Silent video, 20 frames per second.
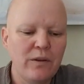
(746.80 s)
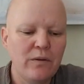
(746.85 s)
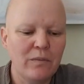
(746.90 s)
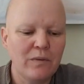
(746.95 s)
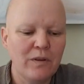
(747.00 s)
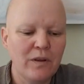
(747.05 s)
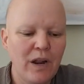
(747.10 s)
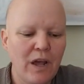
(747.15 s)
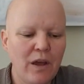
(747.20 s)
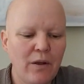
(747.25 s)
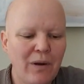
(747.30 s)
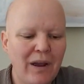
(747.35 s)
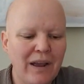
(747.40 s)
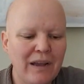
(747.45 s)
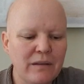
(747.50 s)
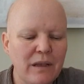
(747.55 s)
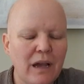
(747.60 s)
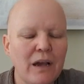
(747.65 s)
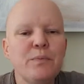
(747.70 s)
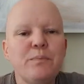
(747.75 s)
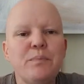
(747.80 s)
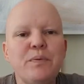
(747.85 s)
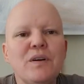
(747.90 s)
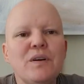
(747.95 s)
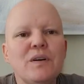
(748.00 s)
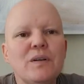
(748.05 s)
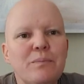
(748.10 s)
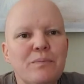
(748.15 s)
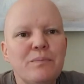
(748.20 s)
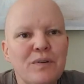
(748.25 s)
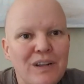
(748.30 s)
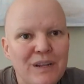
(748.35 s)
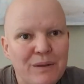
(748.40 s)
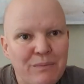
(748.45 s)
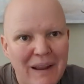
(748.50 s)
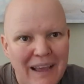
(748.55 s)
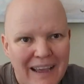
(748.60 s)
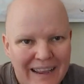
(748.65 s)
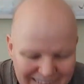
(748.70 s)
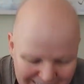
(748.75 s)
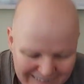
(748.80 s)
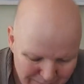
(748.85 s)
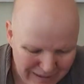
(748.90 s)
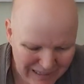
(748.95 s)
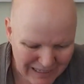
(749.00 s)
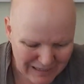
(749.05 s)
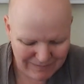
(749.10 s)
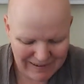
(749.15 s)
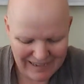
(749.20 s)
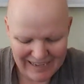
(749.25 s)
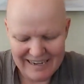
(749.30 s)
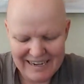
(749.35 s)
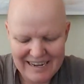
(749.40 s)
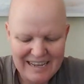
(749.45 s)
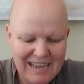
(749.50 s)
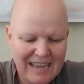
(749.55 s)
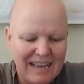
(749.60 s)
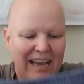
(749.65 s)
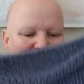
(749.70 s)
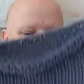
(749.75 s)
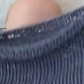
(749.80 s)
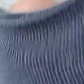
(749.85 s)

One, right? Pearl and plain.